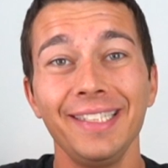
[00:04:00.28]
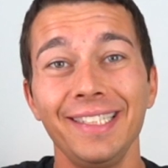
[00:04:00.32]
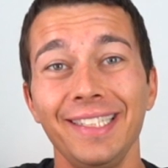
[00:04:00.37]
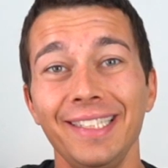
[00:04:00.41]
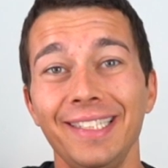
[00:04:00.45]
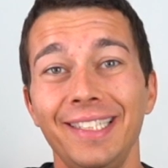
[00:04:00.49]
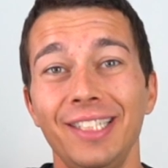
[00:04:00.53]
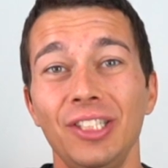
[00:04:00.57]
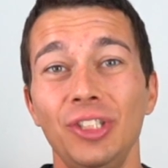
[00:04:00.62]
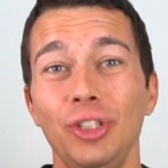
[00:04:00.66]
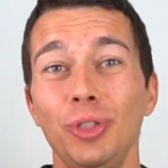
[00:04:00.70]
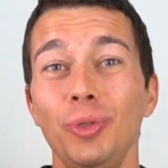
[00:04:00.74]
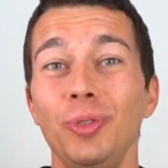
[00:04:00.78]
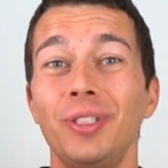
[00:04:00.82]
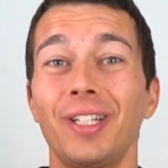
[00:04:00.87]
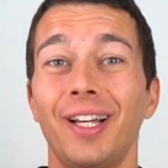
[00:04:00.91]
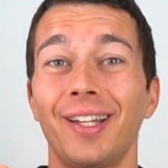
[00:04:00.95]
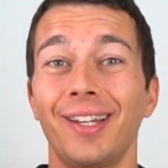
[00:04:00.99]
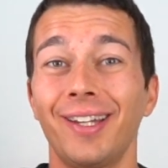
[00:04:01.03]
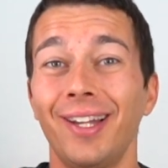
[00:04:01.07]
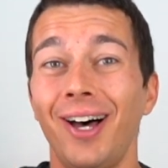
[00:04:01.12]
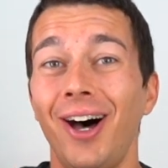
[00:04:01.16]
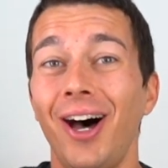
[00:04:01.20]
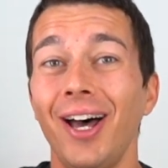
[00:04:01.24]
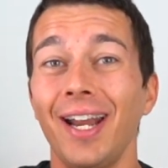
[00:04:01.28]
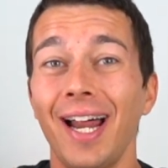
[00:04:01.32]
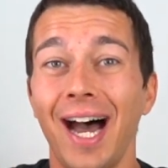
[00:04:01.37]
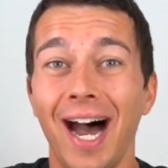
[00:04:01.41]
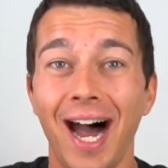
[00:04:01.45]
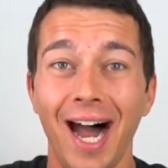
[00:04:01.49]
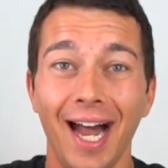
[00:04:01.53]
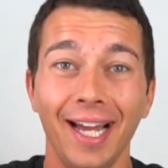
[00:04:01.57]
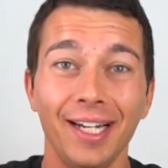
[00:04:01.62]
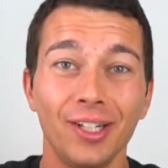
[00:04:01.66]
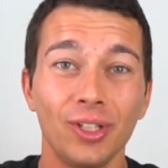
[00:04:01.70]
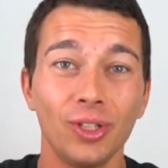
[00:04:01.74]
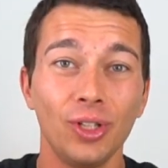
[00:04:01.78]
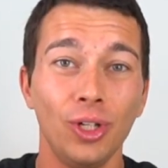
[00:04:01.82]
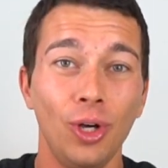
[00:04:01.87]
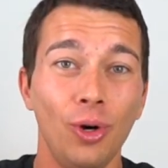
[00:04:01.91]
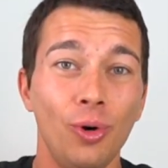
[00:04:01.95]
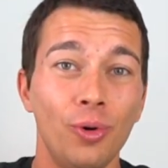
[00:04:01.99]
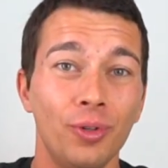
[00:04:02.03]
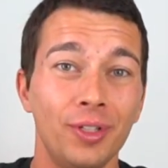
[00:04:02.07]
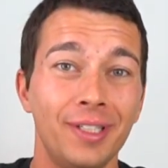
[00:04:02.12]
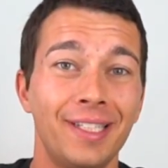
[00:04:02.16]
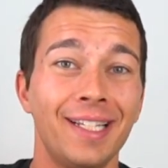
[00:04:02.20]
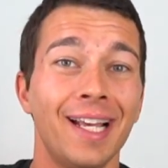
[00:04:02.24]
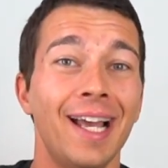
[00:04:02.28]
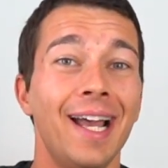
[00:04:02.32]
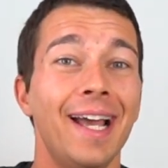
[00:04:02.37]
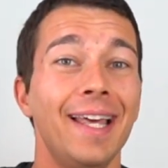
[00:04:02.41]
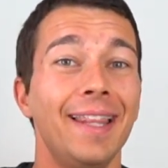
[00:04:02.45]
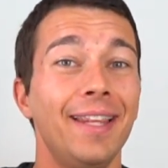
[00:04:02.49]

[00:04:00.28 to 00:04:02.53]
need to use a lot higher loads